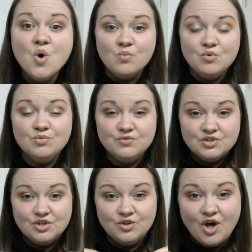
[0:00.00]
we'll move to
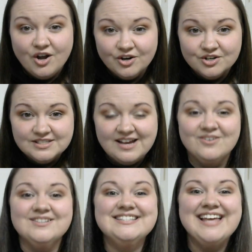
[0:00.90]
the longer
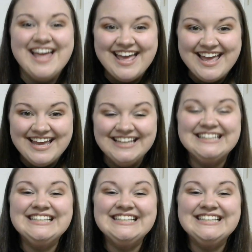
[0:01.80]
sounds, a,